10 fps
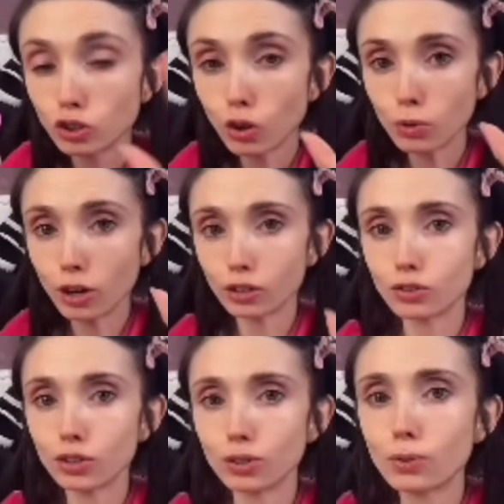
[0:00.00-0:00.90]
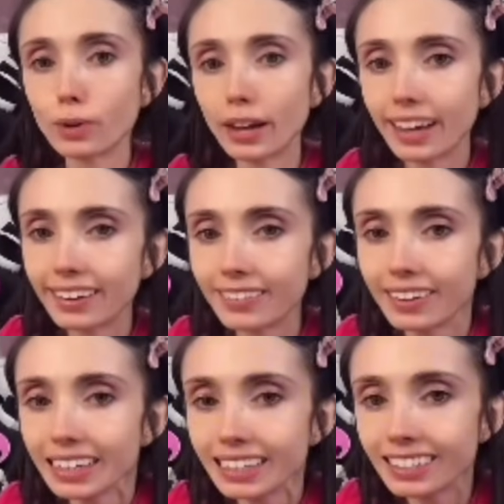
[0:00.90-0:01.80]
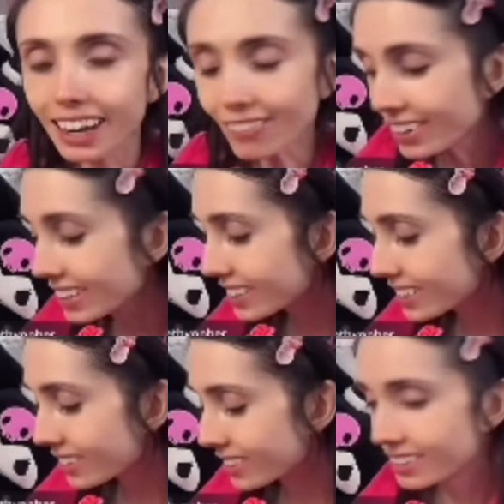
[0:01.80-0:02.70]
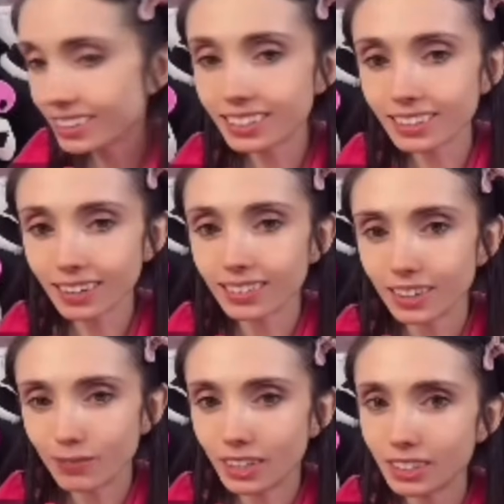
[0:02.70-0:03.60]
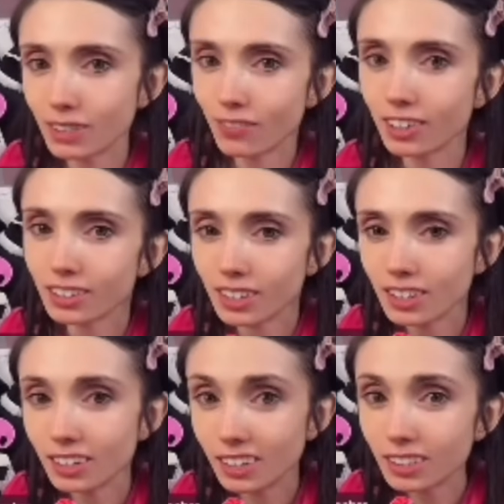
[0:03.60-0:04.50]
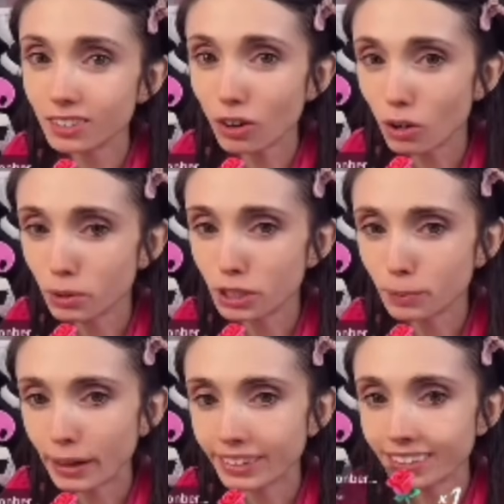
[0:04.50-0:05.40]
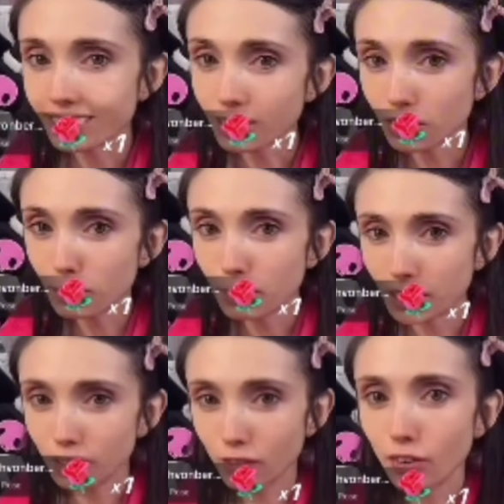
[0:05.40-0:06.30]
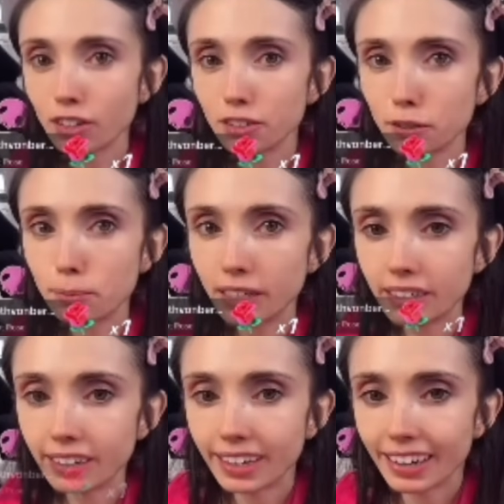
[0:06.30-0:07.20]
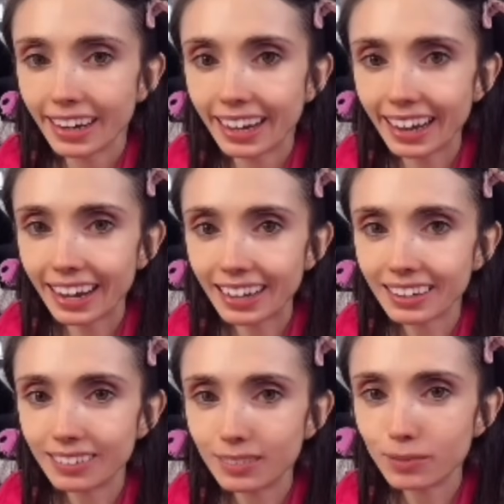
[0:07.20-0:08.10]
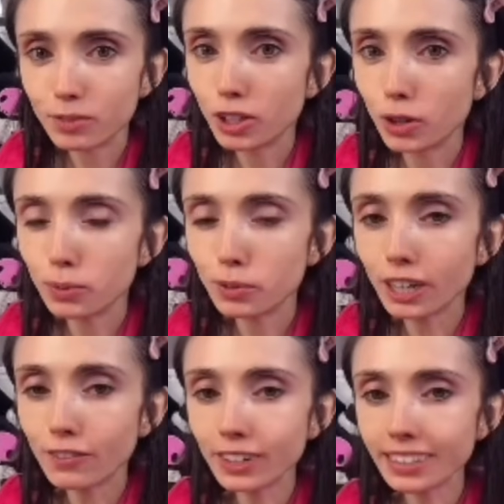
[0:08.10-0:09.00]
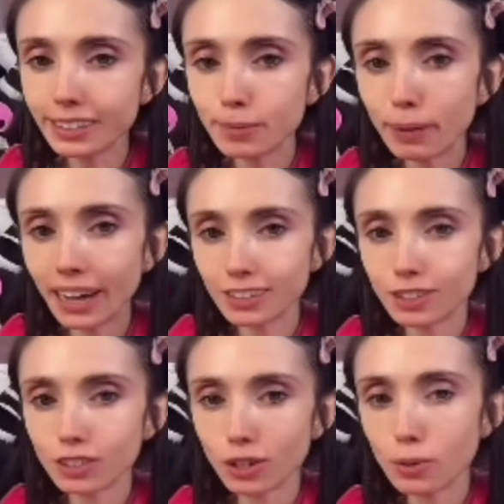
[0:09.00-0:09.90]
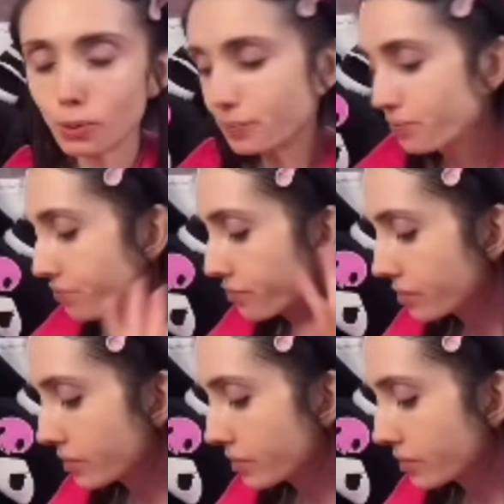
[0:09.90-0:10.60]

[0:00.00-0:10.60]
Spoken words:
so not true. And Jeffree is seriously such an amazing person. He has always been such an amazing friend to me. And no, Jeffree is the best. So